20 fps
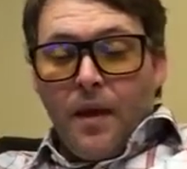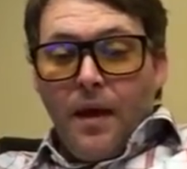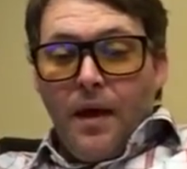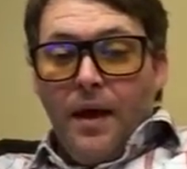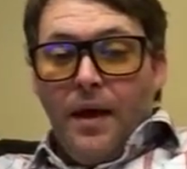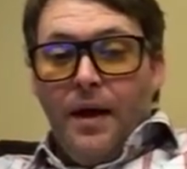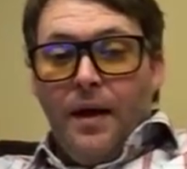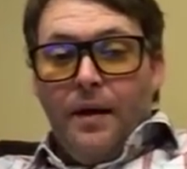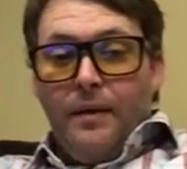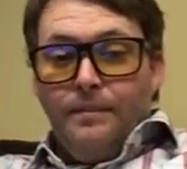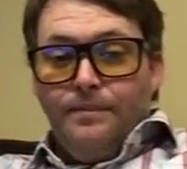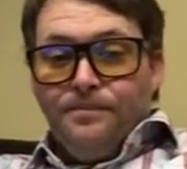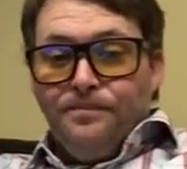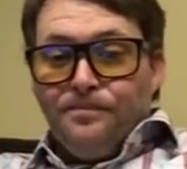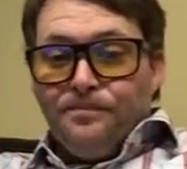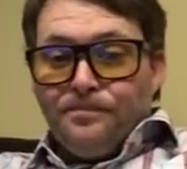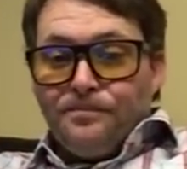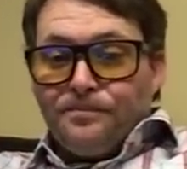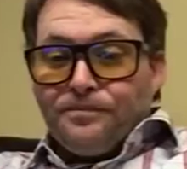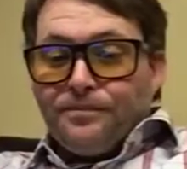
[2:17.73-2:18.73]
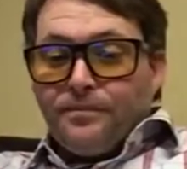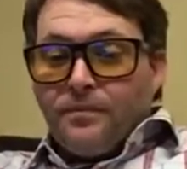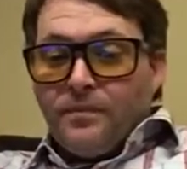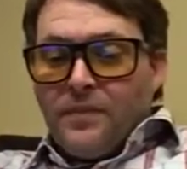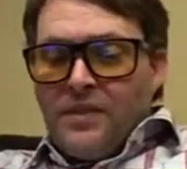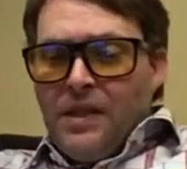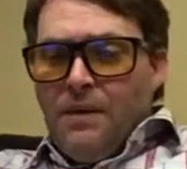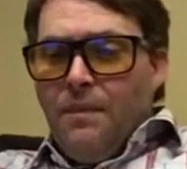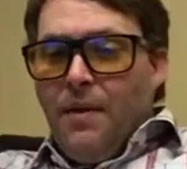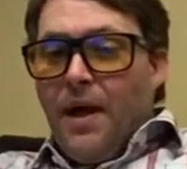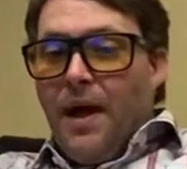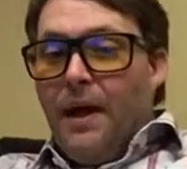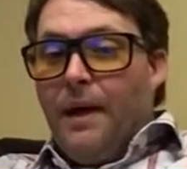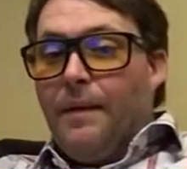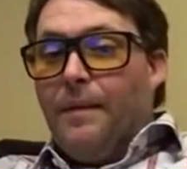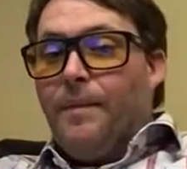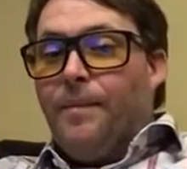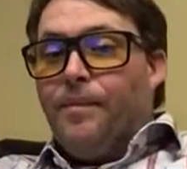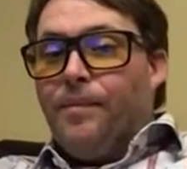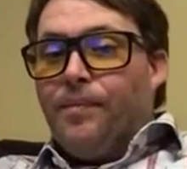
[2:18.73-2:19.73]

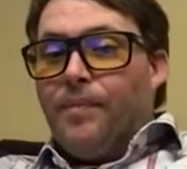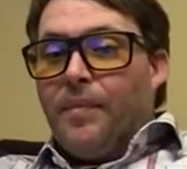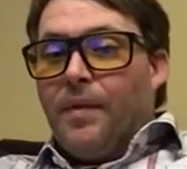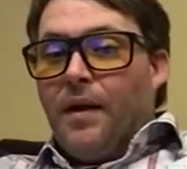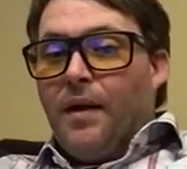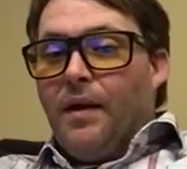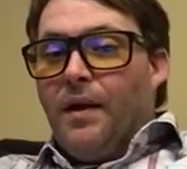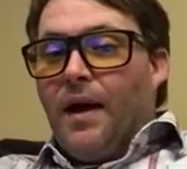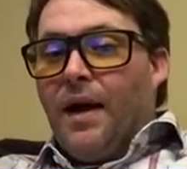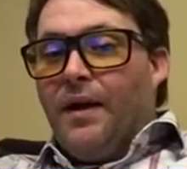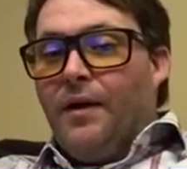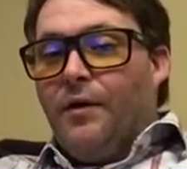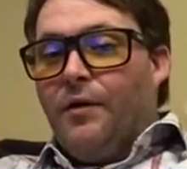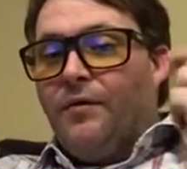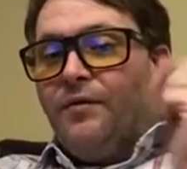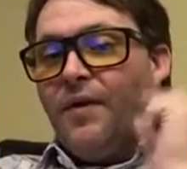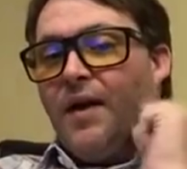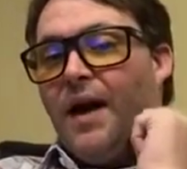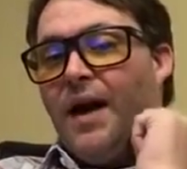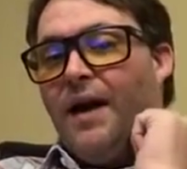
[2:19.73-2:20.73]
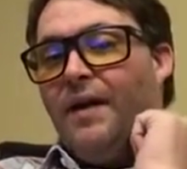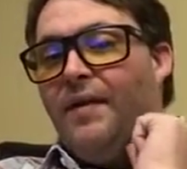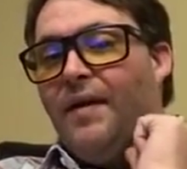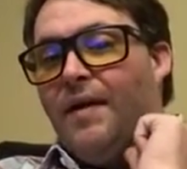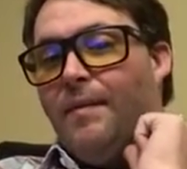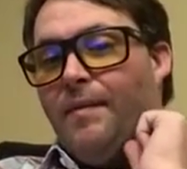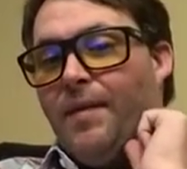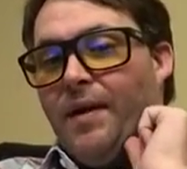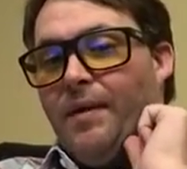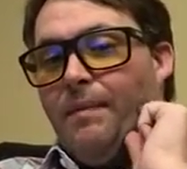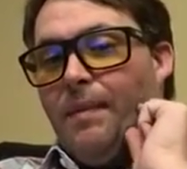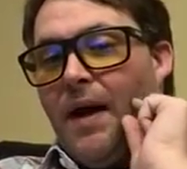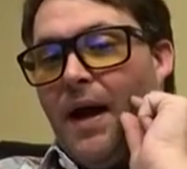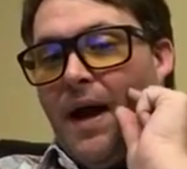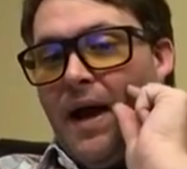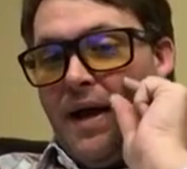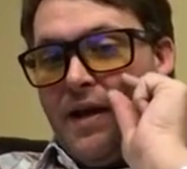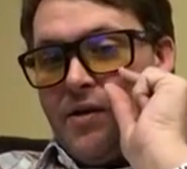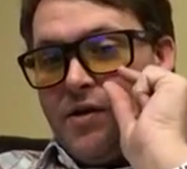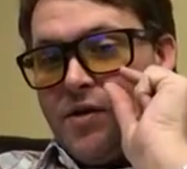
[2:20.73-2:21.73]
But I knew if I had that big
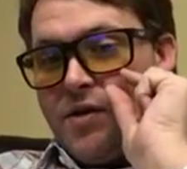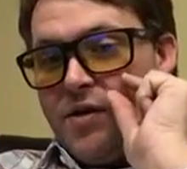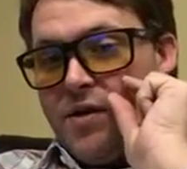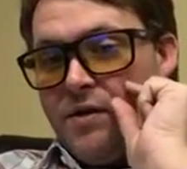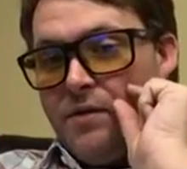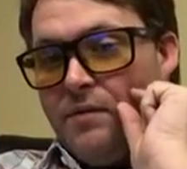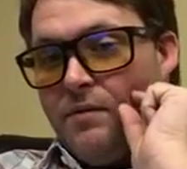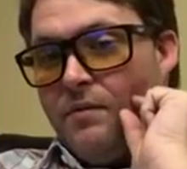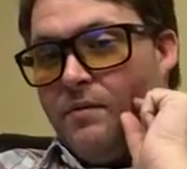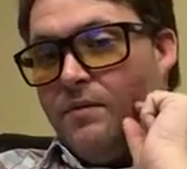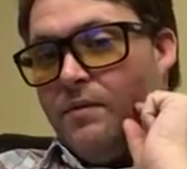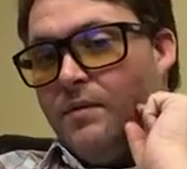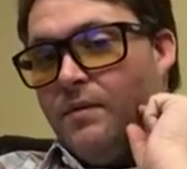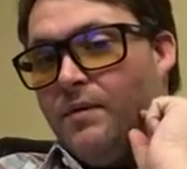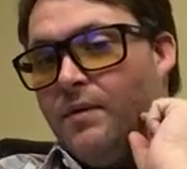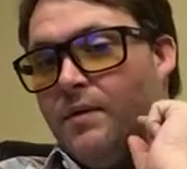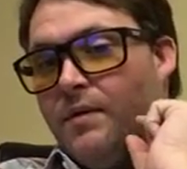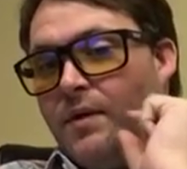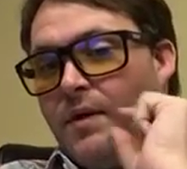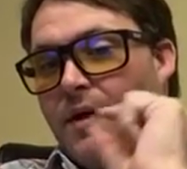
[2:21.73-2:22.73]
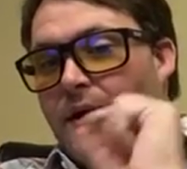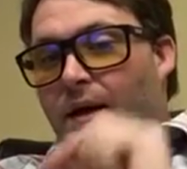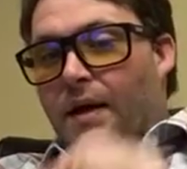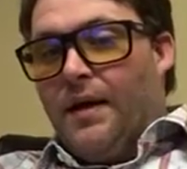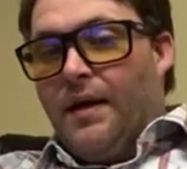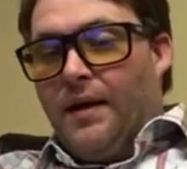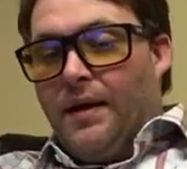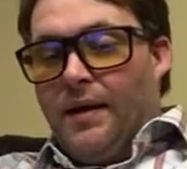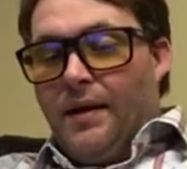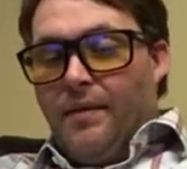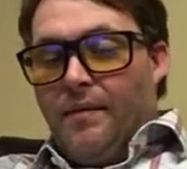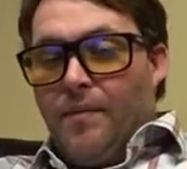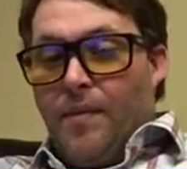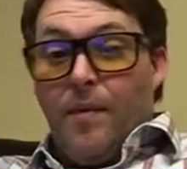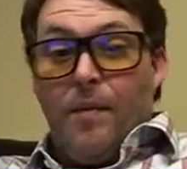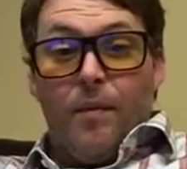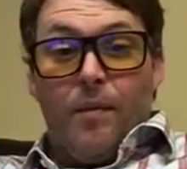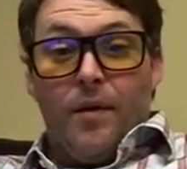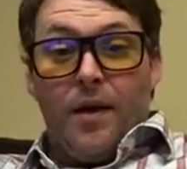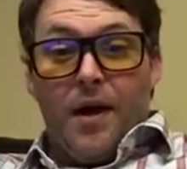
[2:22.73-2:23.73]
patch cut in it,
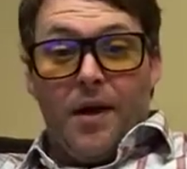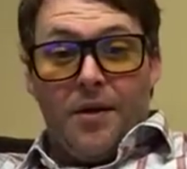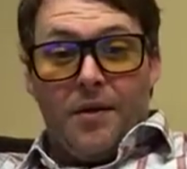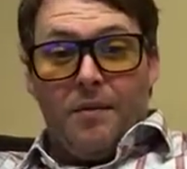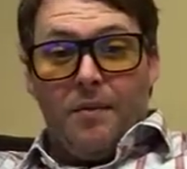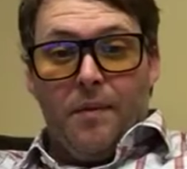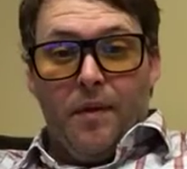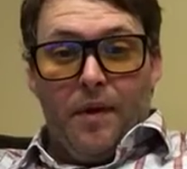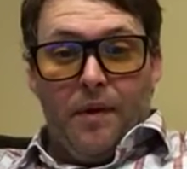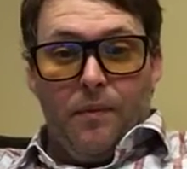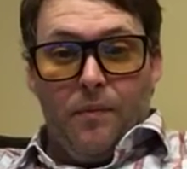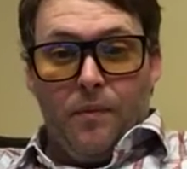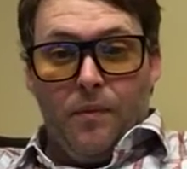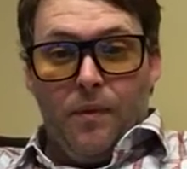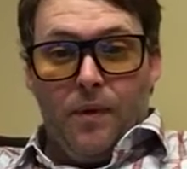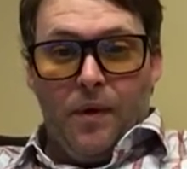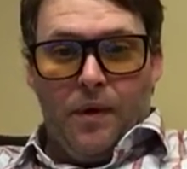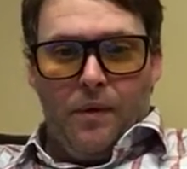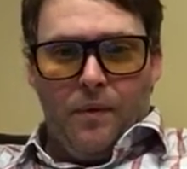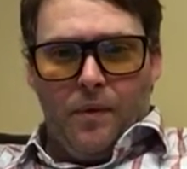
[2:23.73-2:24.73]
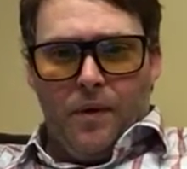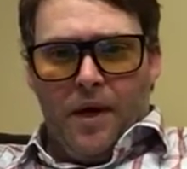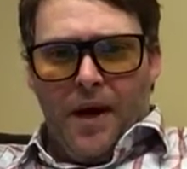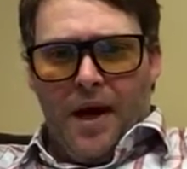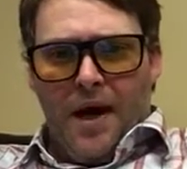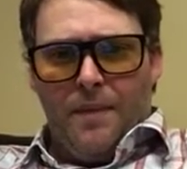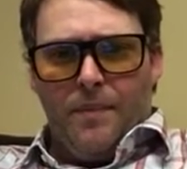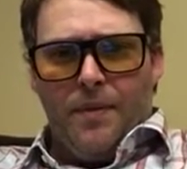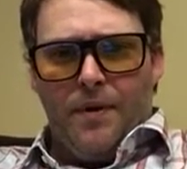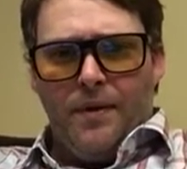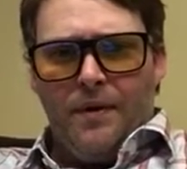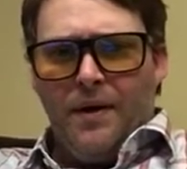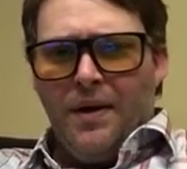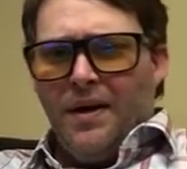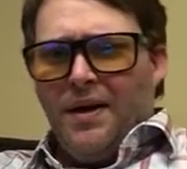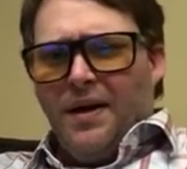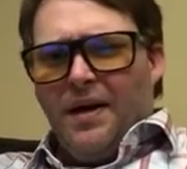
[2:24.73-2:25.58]
people would ask me, what happened.